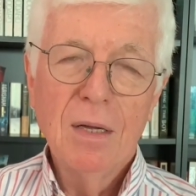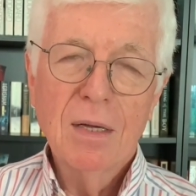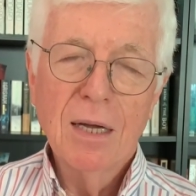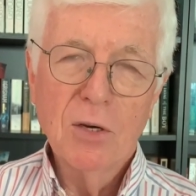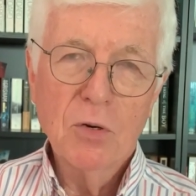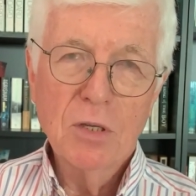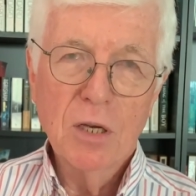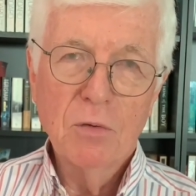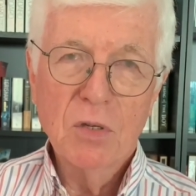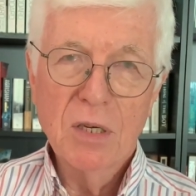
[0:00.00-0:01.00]
countries
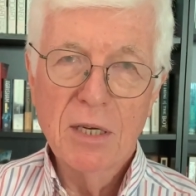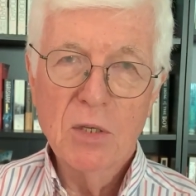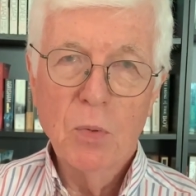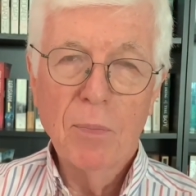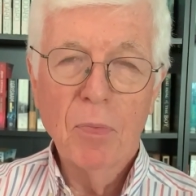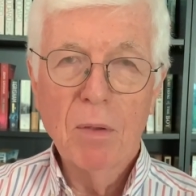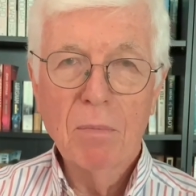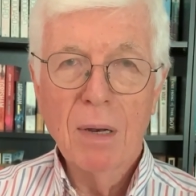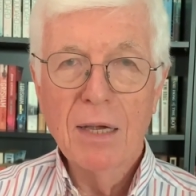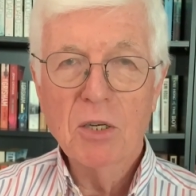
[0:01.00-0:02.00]
overseas when
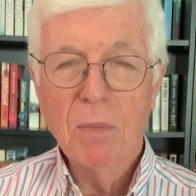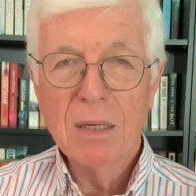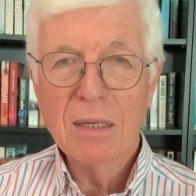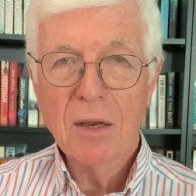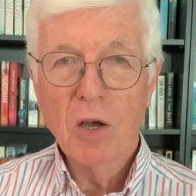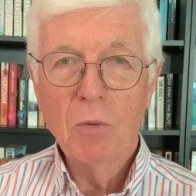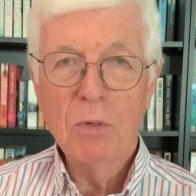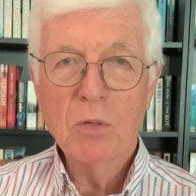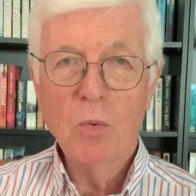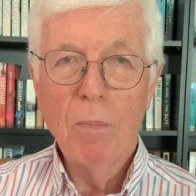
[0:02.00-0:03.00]
Malaysian My Second
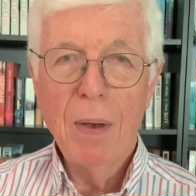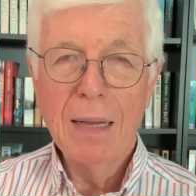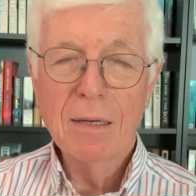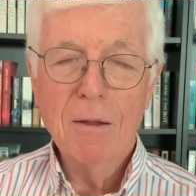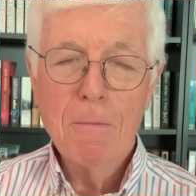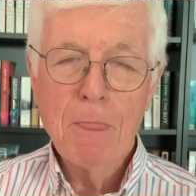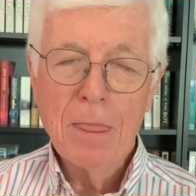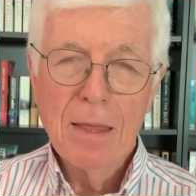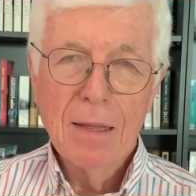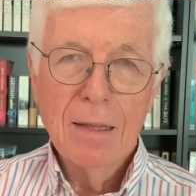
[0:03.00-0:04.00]
Homers were banned.
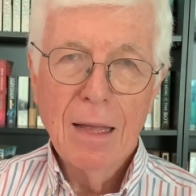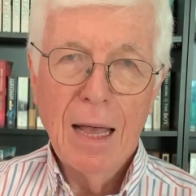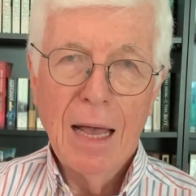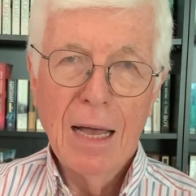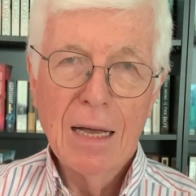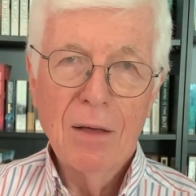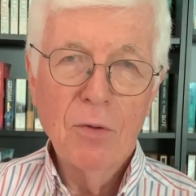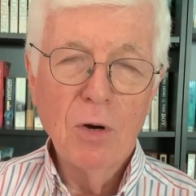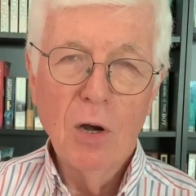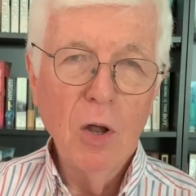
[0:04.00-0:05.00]
There are
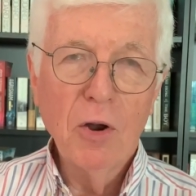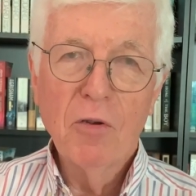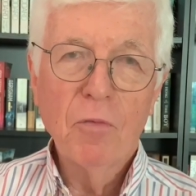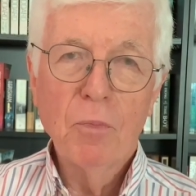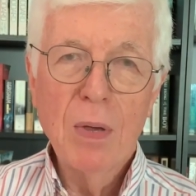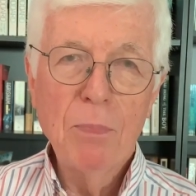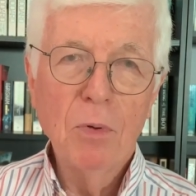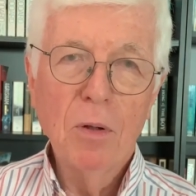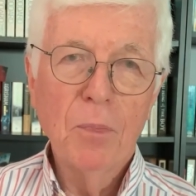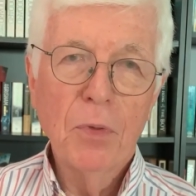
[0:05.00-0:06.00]
a lot of
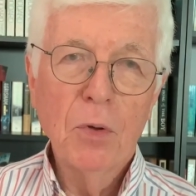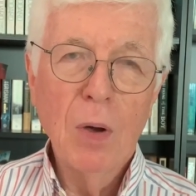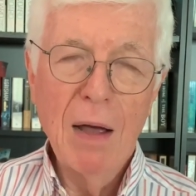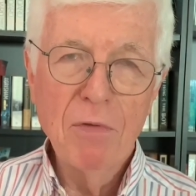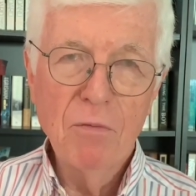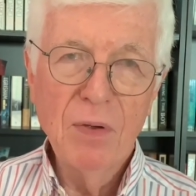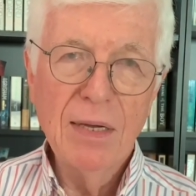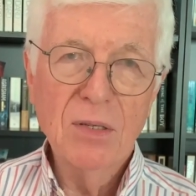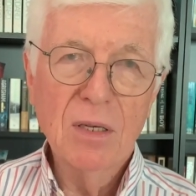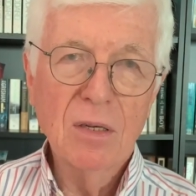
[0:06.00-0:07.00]
people who have the
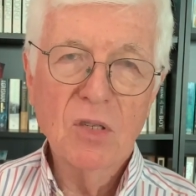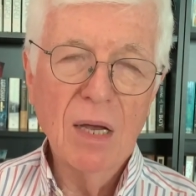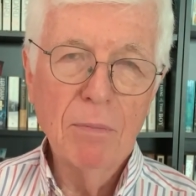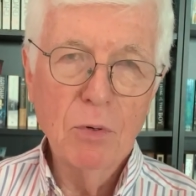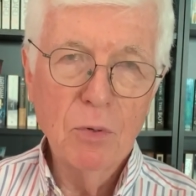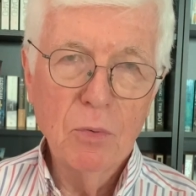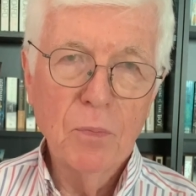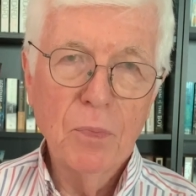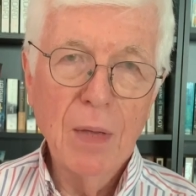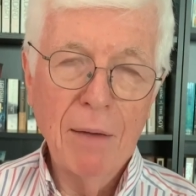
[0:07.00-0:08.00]
visa, some who
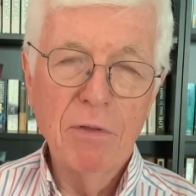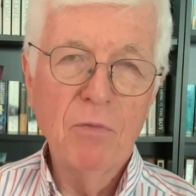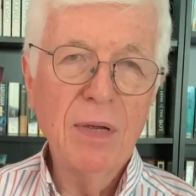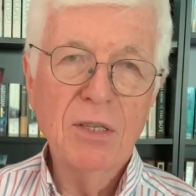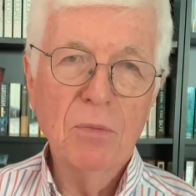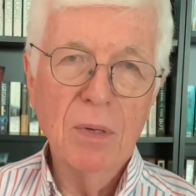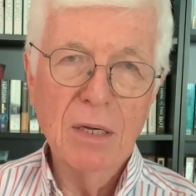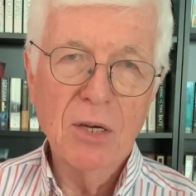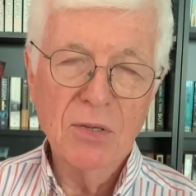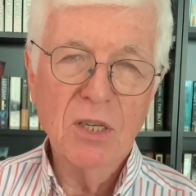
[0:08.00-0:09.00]
have the visa, but it
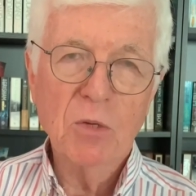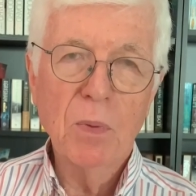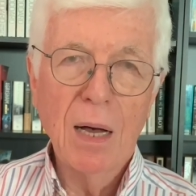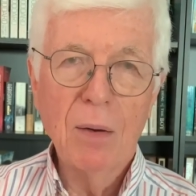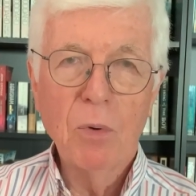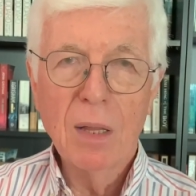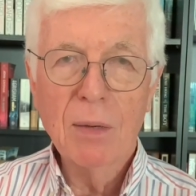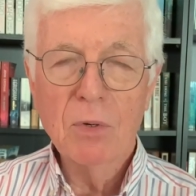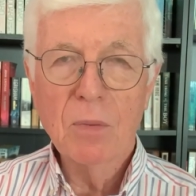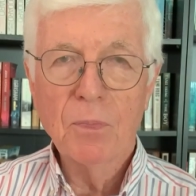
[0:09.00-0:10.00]
just expired while they
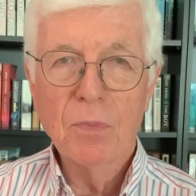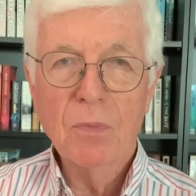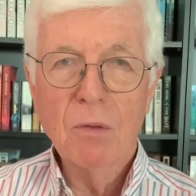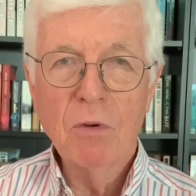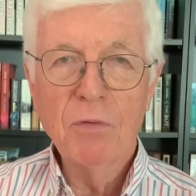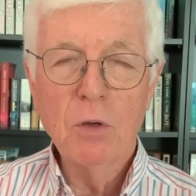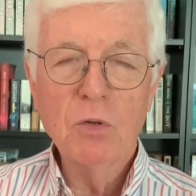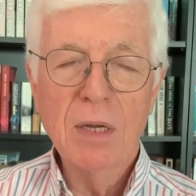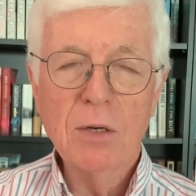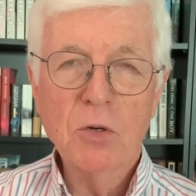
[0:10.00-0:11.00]
were
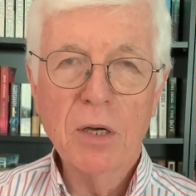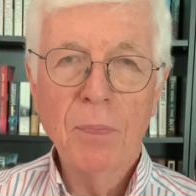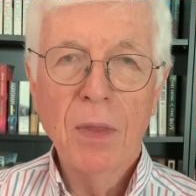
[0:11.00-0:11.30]
refused entry,